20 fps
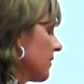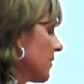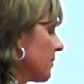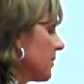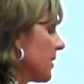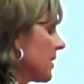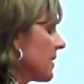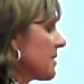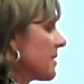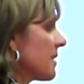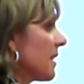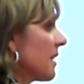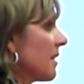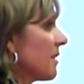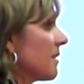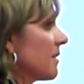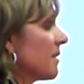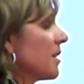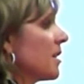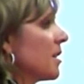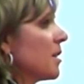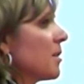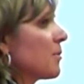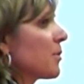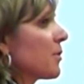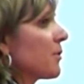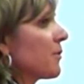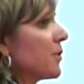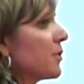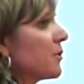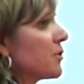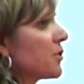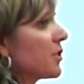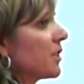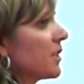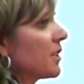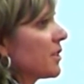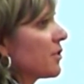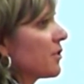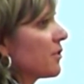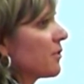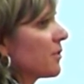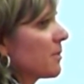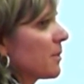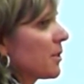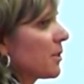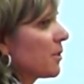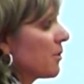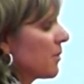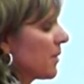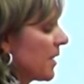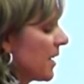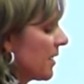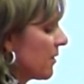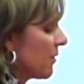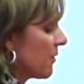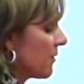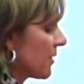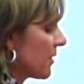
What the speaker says: from, let's say, a perfusion issue from a cocaine